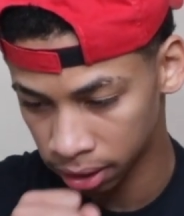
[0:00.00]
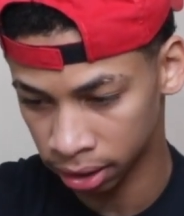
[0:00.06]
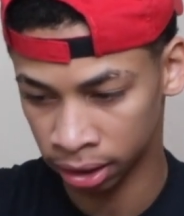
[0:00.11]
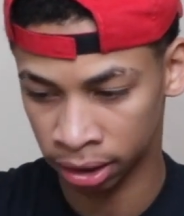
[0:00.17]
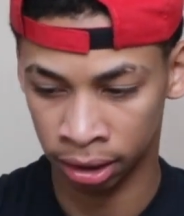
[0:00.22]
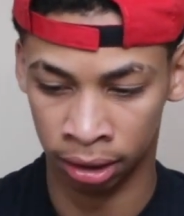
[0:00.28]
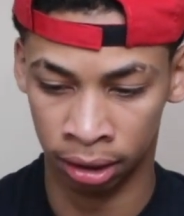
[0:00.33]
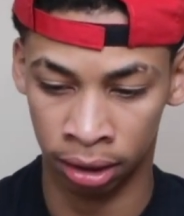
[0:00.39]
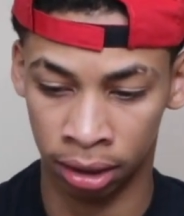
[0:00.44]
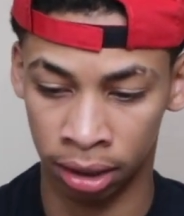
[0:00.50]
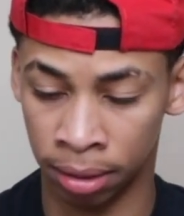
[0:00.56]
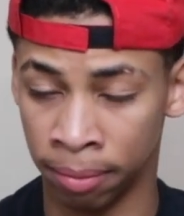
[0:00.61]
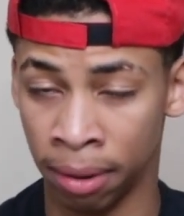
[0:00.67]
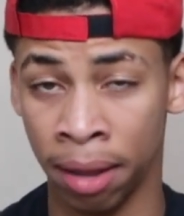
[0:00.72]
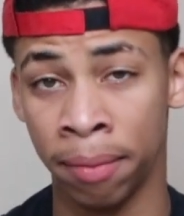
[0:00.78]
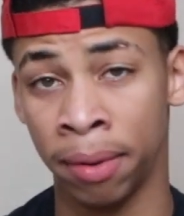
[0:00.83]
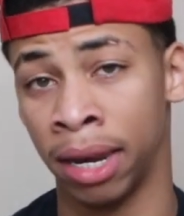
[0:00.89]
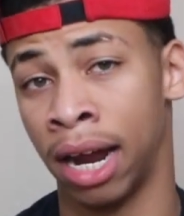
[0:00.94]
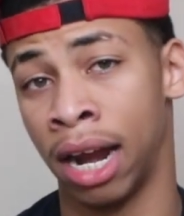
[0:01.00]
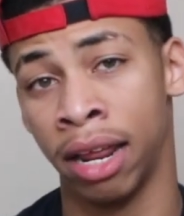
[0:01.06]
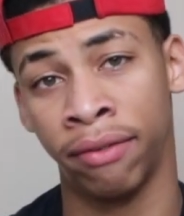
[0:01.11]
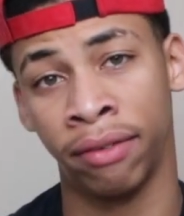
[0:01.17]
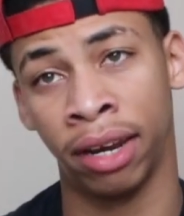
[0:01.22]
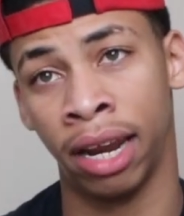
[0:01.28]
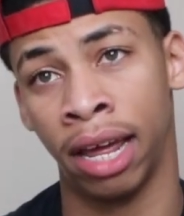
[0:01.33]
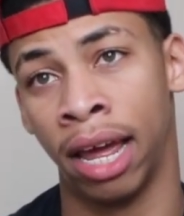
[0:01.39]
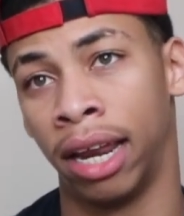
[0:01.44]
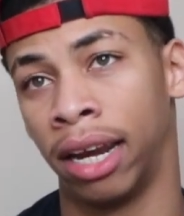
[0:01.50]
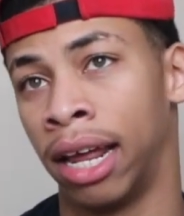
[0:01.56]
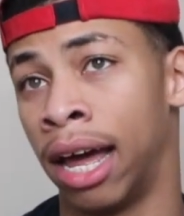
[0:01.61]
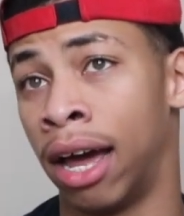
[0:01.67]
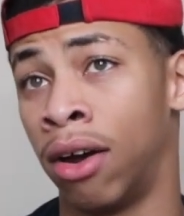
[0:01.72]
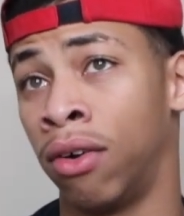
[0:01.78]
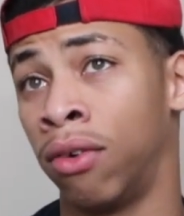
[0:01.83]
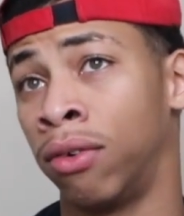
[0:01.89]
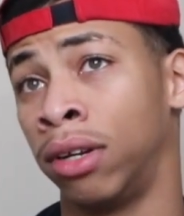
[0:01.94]
to, maybe not even that.
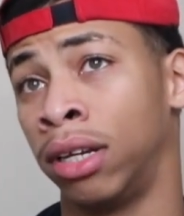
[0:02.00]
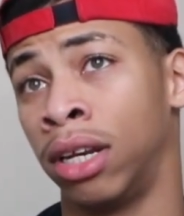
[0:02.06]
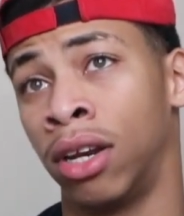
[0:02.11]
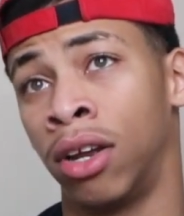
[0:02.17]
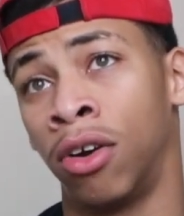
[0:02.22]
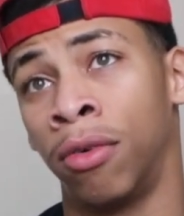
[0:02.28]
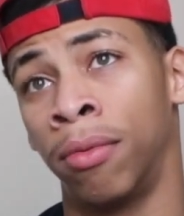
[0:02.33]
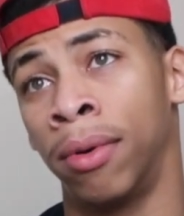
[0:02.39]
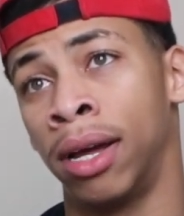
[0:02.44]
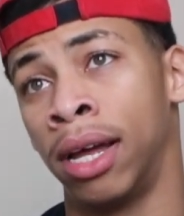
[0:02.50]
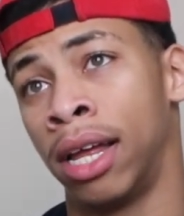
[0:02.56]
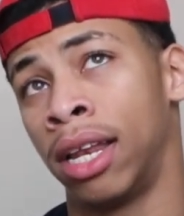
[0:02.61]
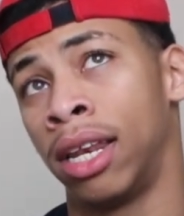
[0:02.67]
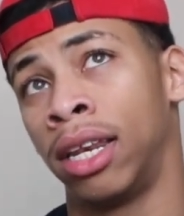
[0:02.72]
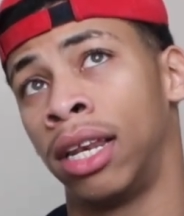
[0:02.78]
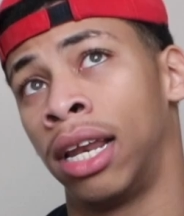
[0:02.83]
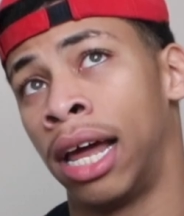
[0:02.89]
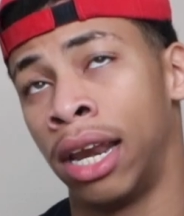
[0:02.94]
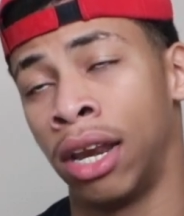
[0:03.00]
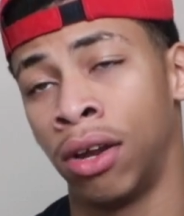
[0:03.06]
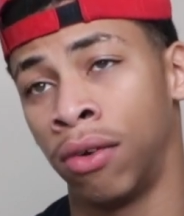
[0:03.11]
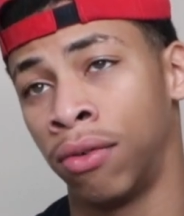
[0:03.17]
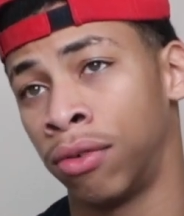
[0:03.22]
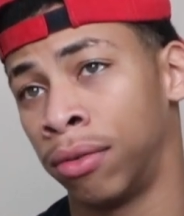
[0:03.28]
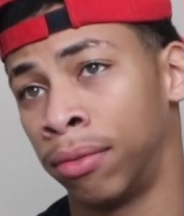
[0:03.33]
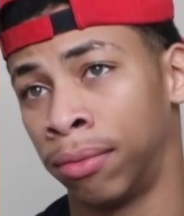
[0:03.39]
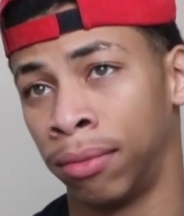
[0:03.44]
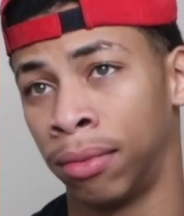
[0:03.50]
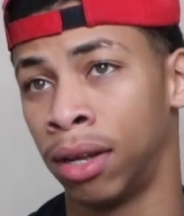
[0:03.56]
I don't really know, but I know from